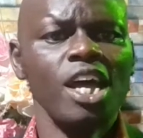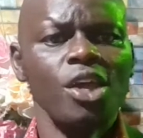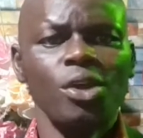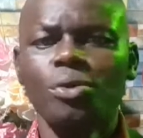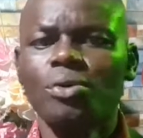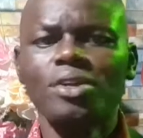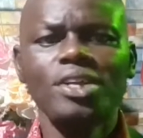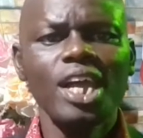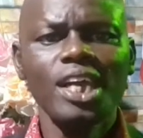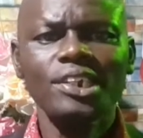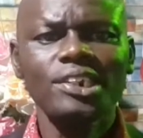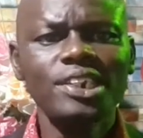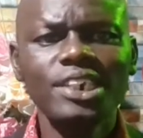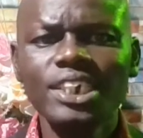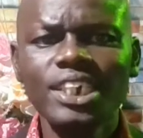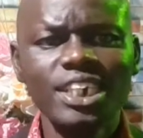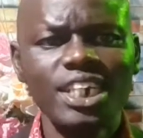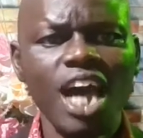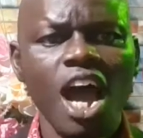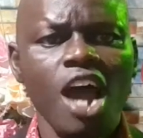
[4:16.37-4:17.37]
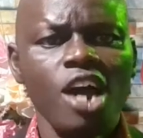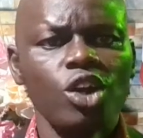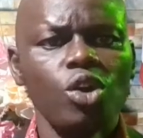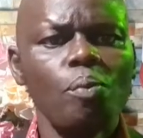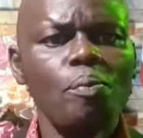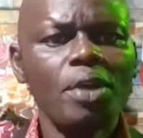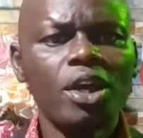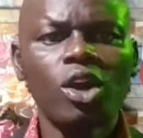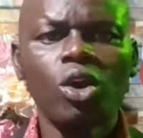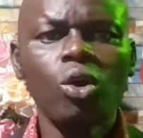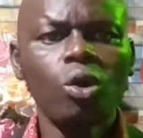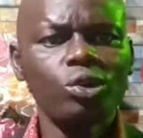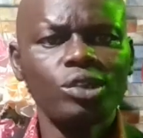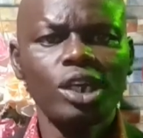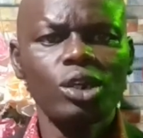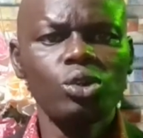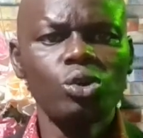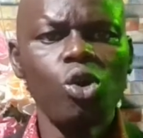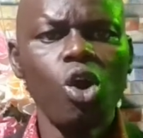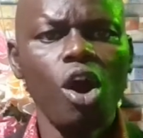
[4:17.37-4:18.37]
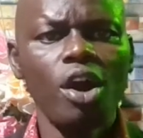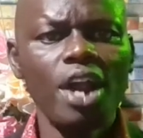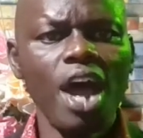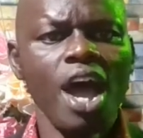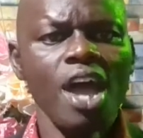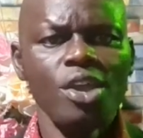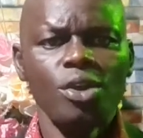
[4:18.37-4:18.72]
You just need to be closer to God.